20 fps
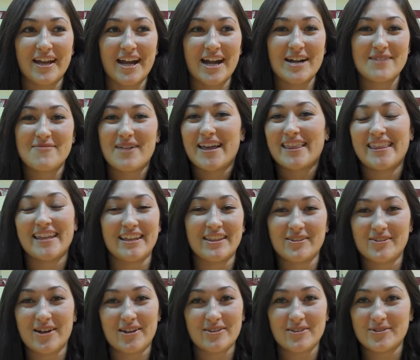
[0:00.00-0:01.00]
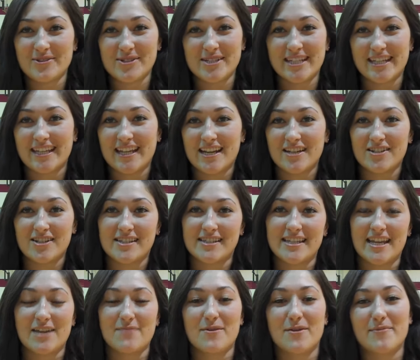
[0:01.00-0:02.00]
I think throughout the routine, I just
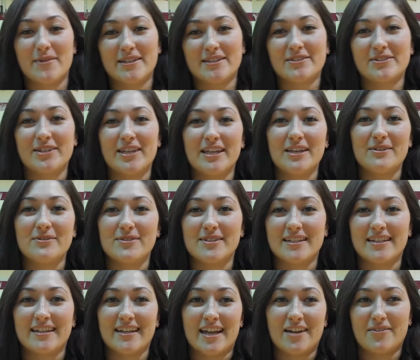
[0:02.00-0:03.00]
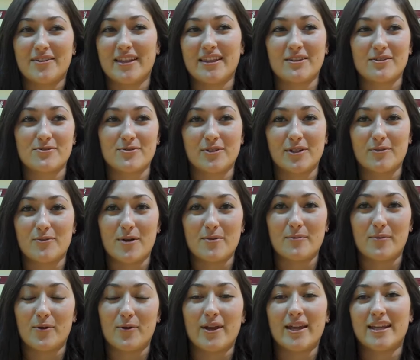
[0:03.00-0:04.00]
stay in my mental cues, and I don't think there's really one
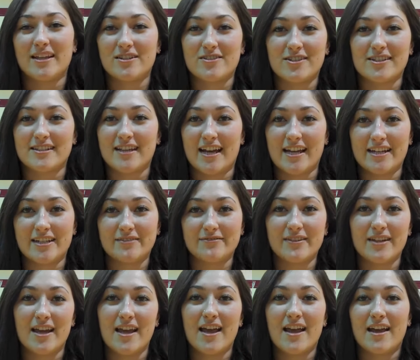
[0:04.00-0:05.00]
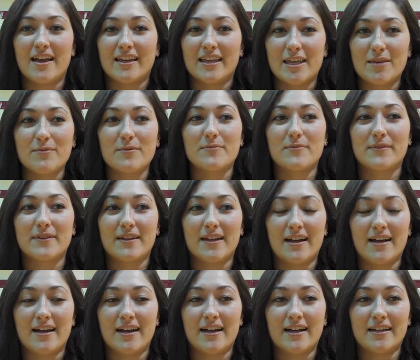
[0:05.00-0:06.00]
point. It's just kind of keeping
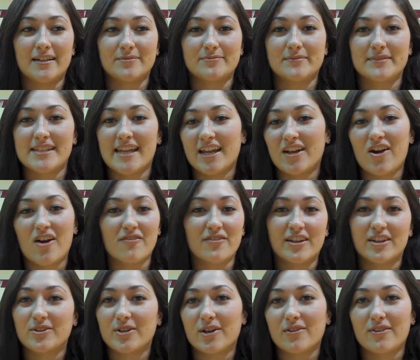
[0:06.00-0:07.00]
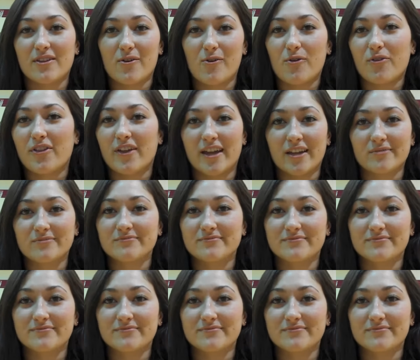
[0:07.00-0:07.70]
staying confident throughout the whole thing.